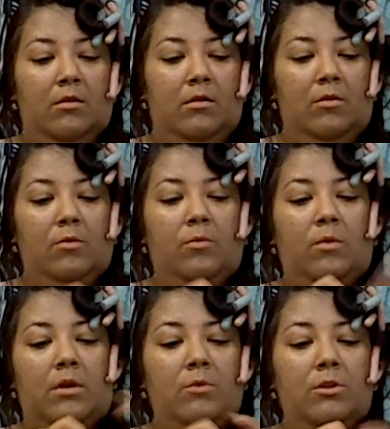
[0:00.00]
Well,
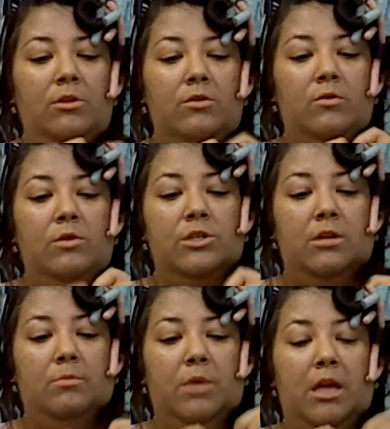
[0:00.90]
what I'm going to do is
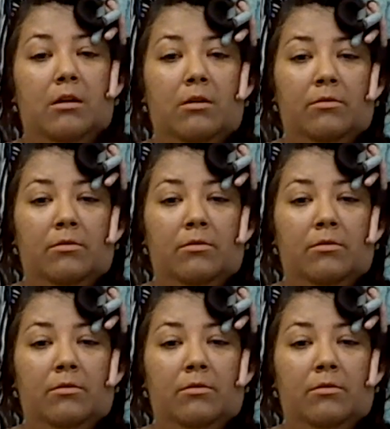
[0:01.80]
stop here,